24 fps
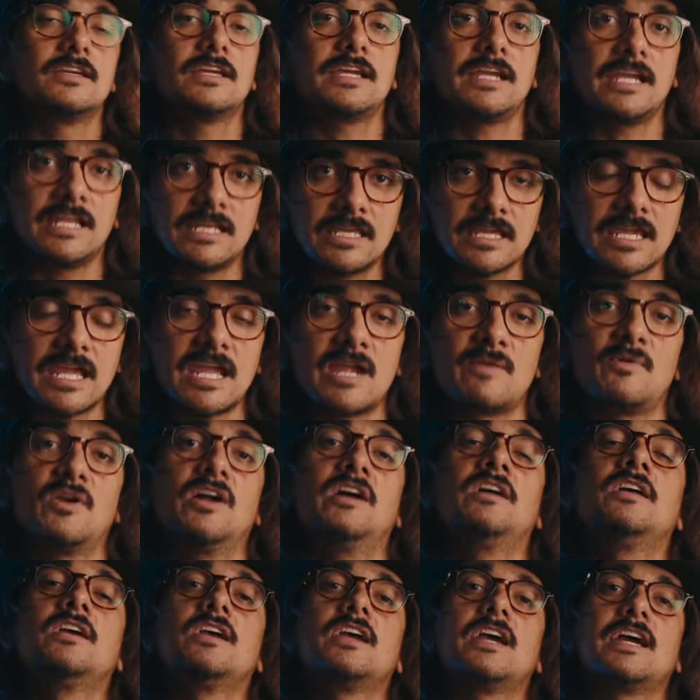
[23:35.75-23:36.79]
Any camera.
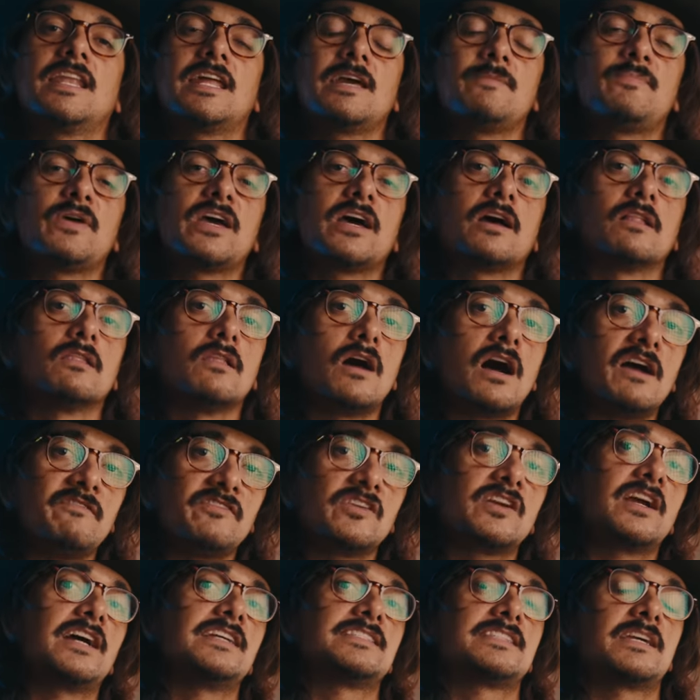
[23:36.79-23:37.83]
And I bet a lot of you
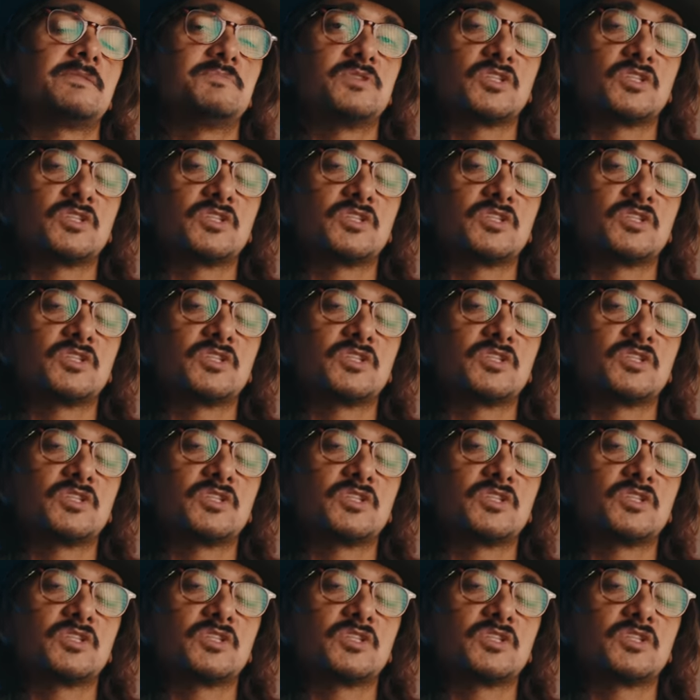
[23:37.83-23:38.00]
guys have